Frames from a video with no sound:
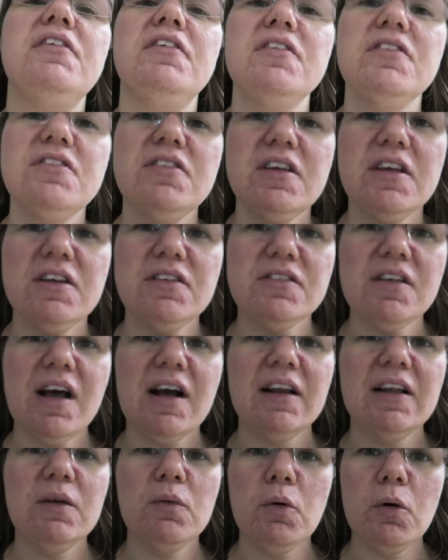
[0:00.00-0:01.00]
and see
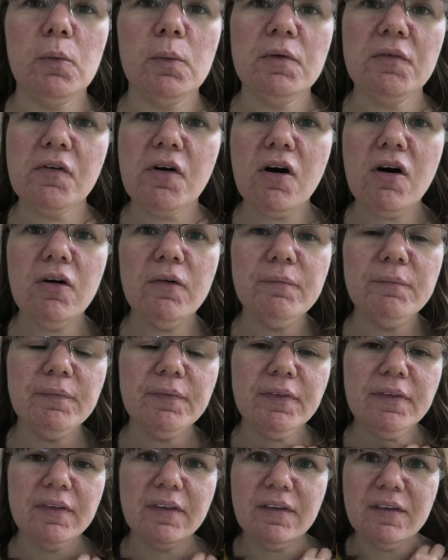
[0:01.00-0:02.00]
exactly what we've got.
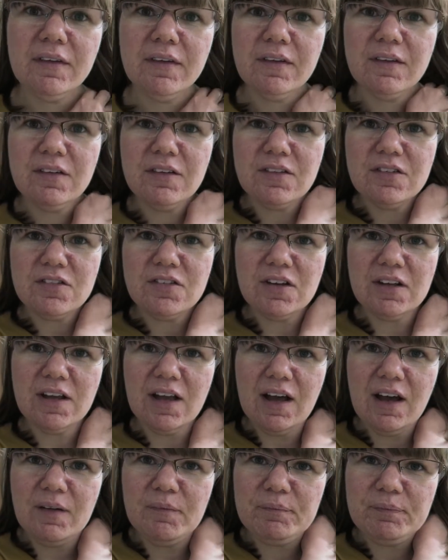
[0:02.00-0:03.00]
So
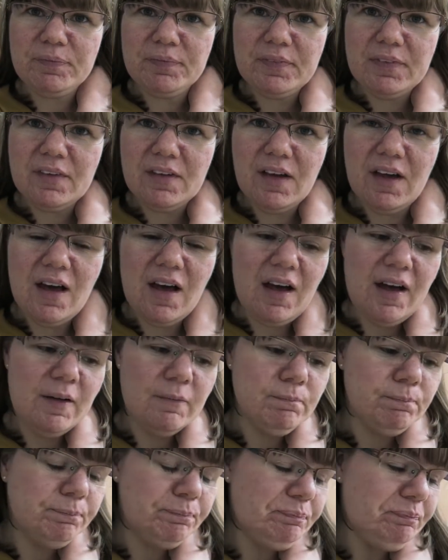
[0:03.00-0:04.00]
yeah,
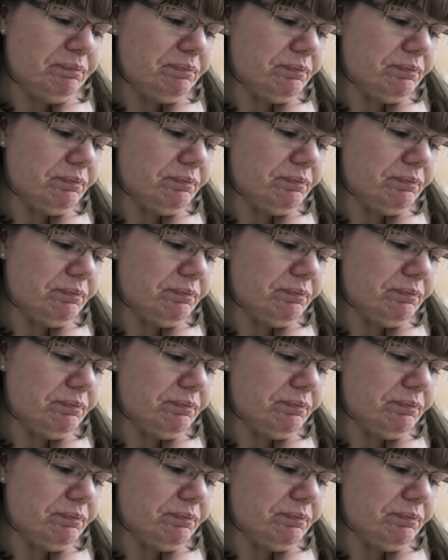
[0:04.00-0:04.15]
I